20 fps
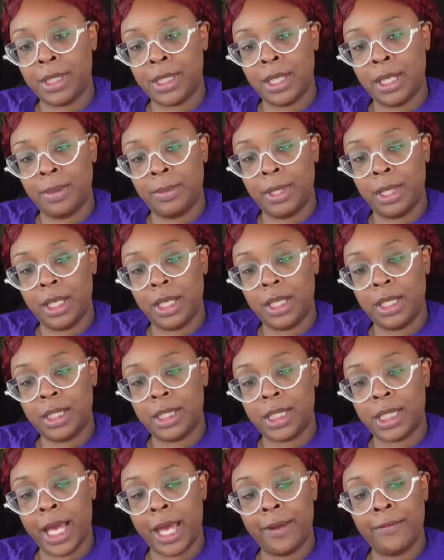sending me these
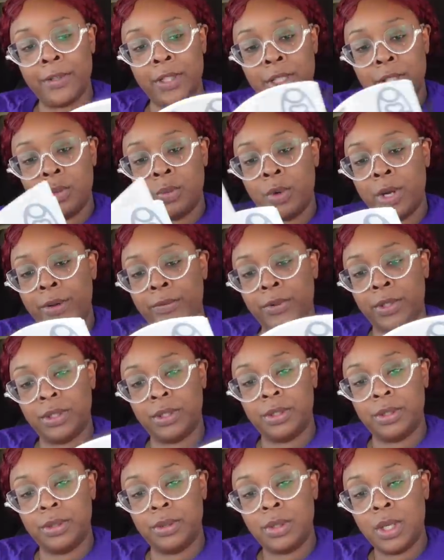savings and
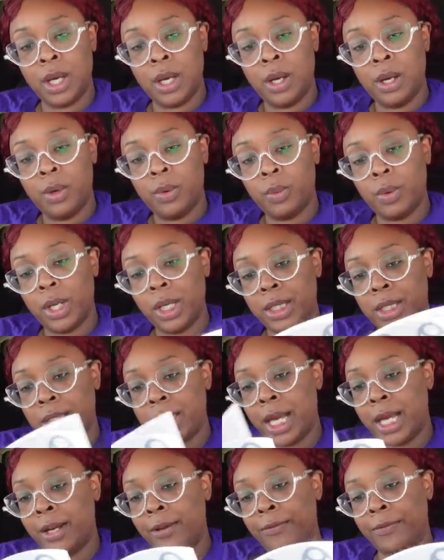revenue, real
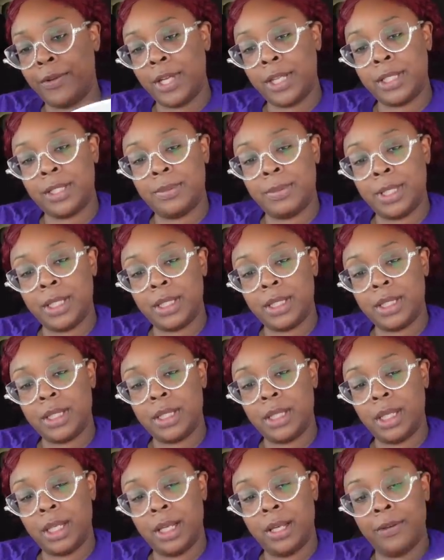estate
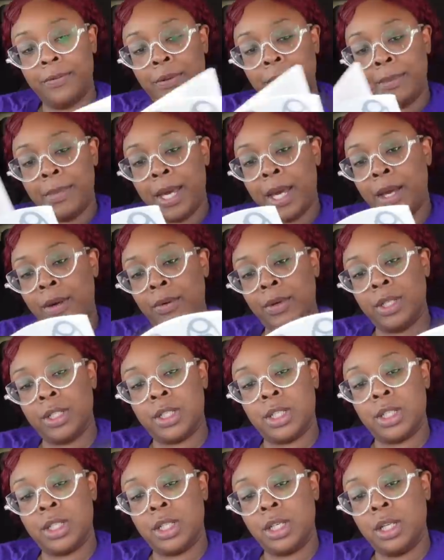investments, love and
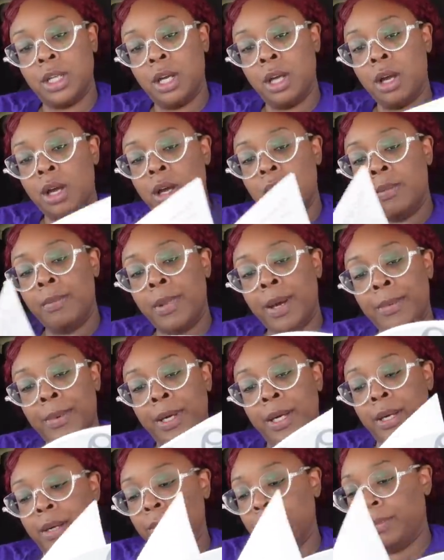marriage.
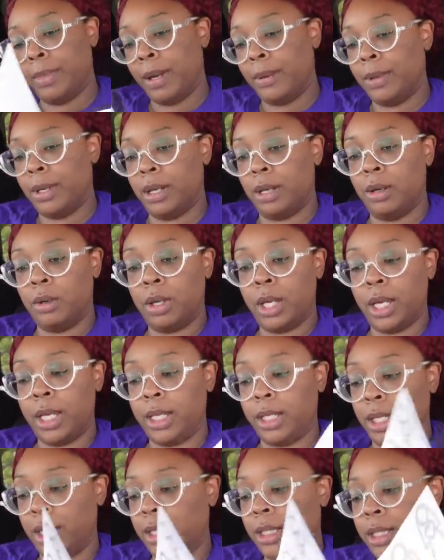Baby, baby.
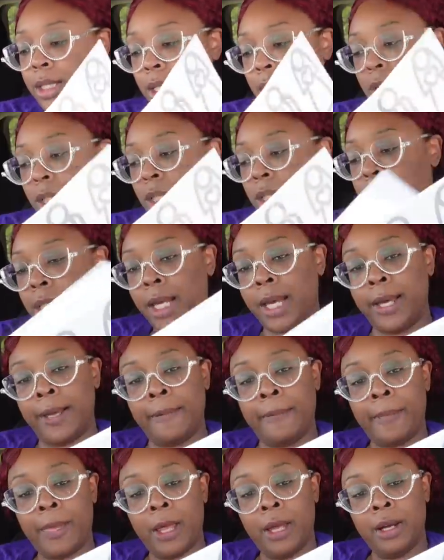Okay, let's see. You
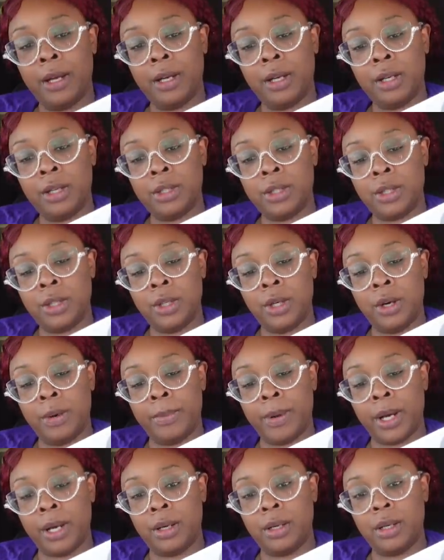say, here's to your,
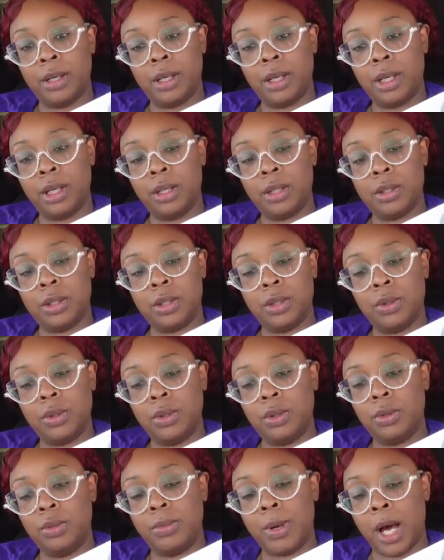here's to
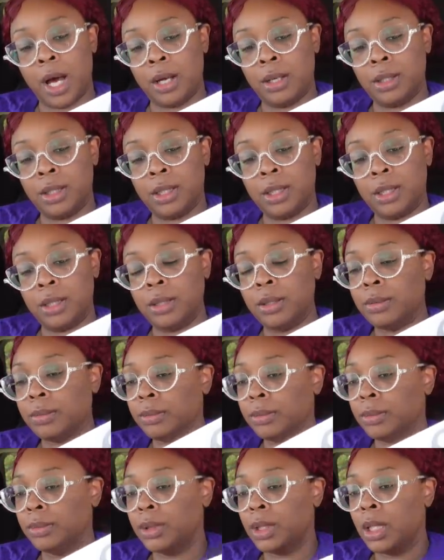you, boss.
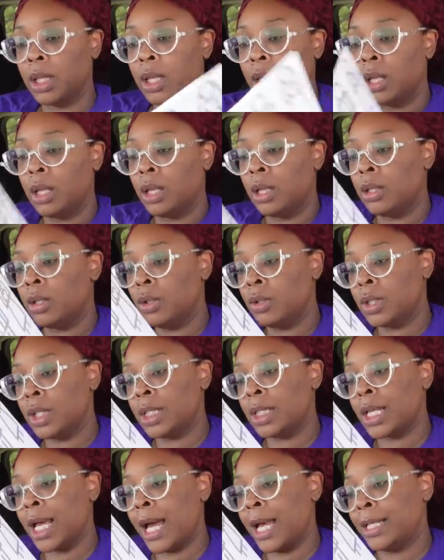Use
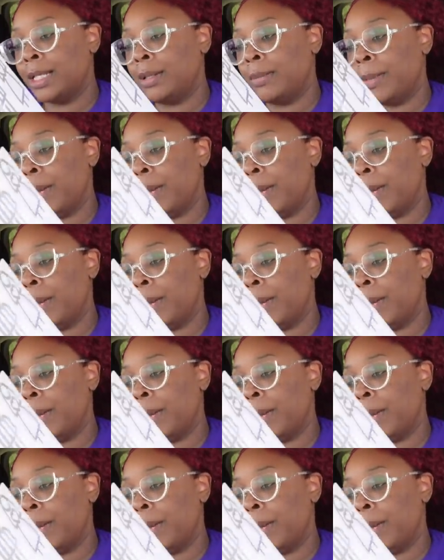this guide to